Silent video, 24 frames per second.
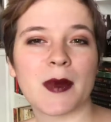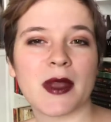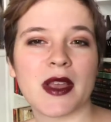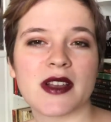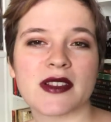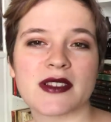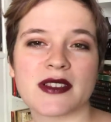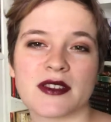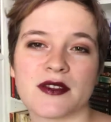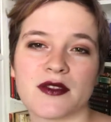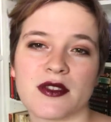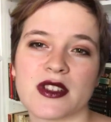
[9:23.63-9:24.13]

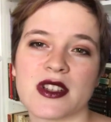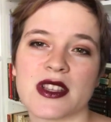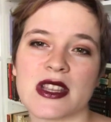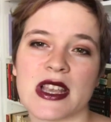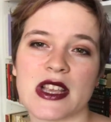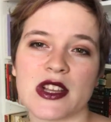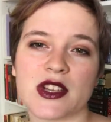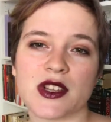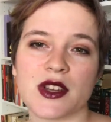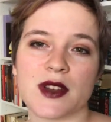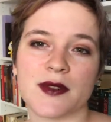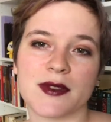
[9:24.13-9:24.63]
because the
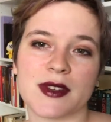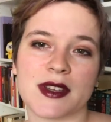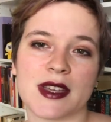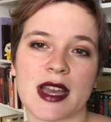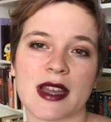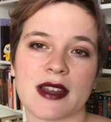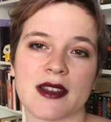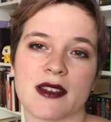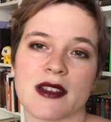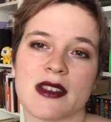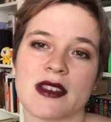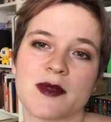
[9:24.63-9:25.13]
translation of the
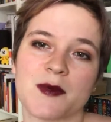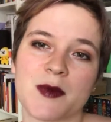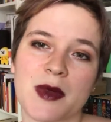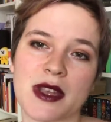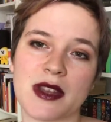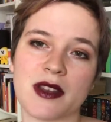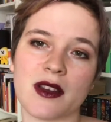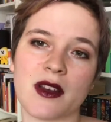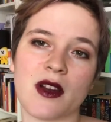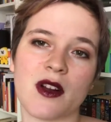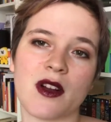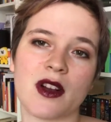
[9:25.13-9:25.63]
title is
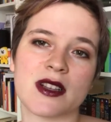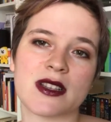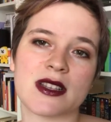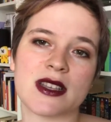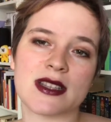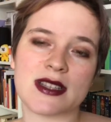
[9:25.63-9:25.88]
Peter Hartz,